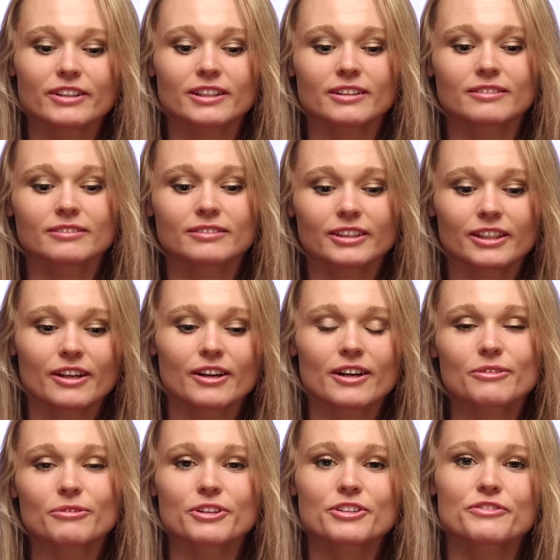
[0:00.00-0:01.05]
And, you know,
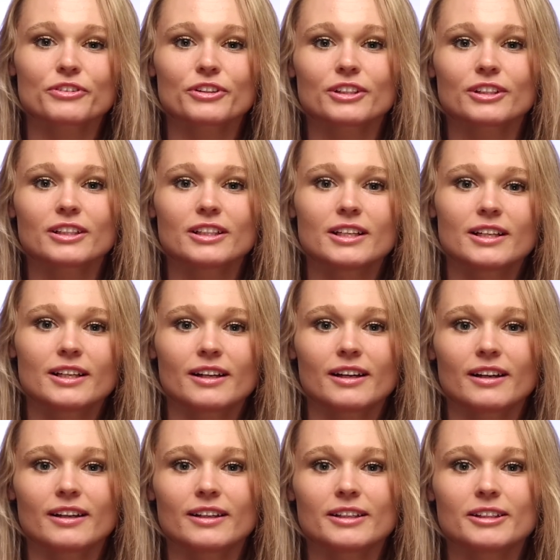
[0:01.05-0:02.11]
I'd wish for,
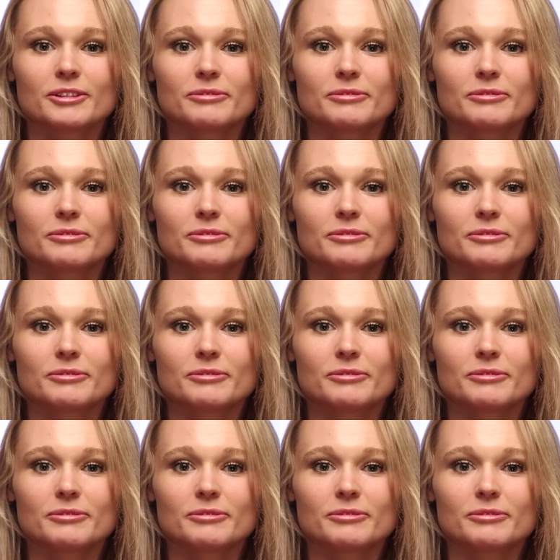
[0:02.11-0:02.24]
you